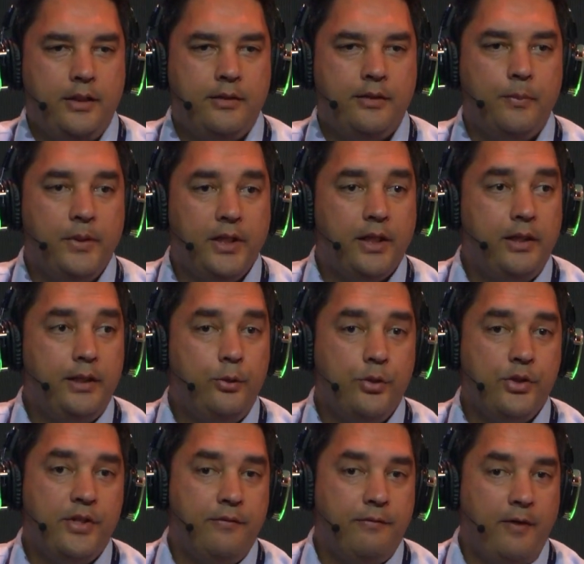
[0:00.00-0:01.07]
Typically, you
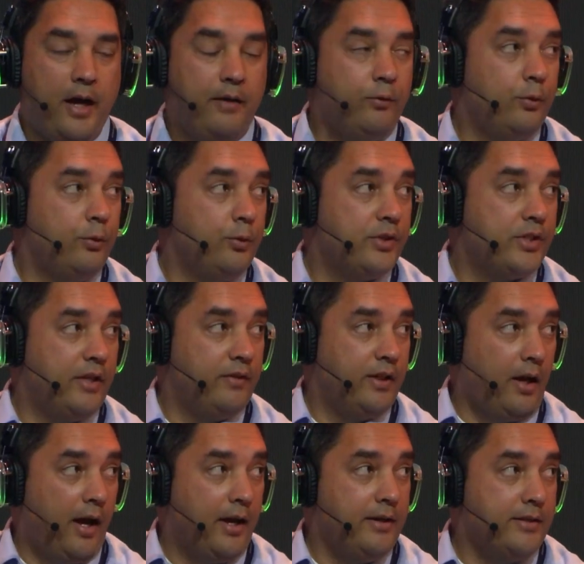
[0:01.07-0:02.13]
see 5 to
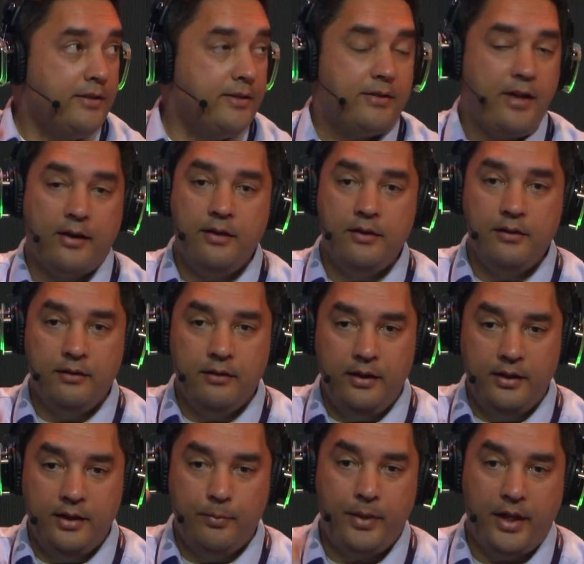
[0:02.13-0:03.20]
7 high stacking
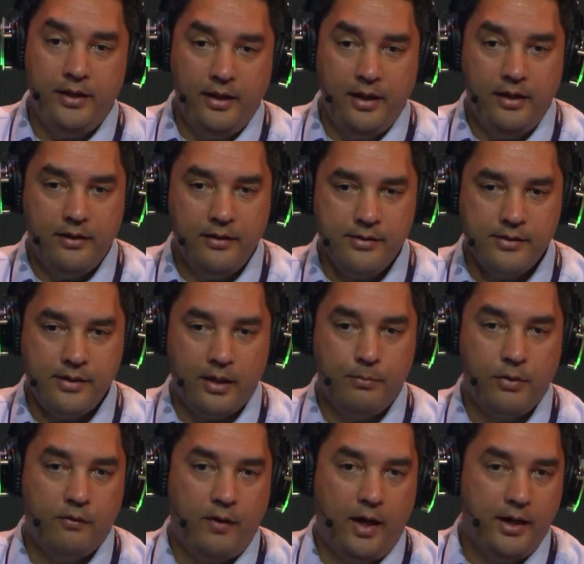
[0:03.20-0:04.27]
in the bay areas
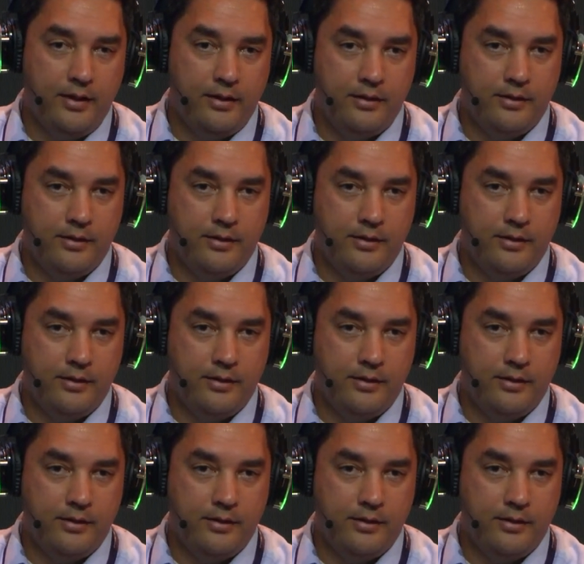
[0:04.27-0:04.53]
that provide